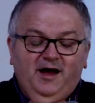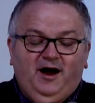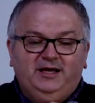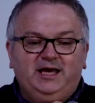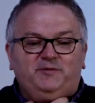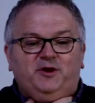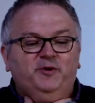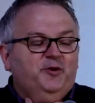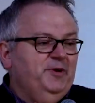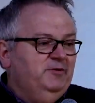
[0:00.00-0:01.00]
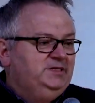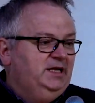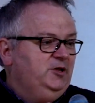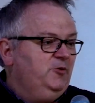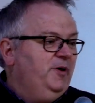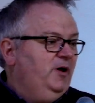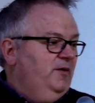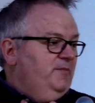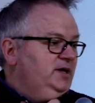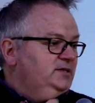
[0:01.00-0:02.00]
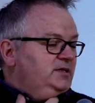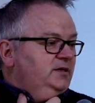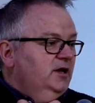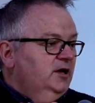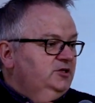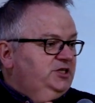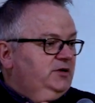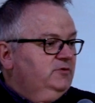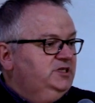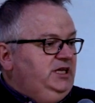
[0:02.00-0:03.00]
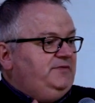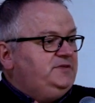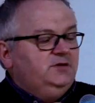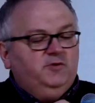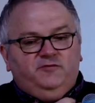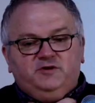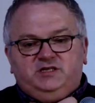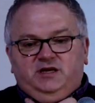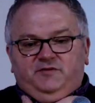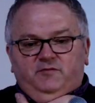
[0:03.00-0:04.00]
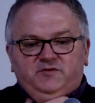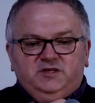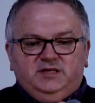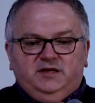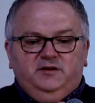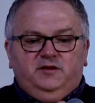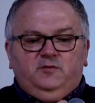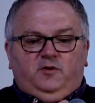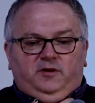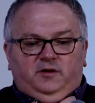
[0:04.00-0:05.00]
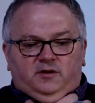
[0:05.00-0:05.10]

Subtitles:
I keep coming up here and telling you about amazing, generous gifts that we've received, and we've just had another one.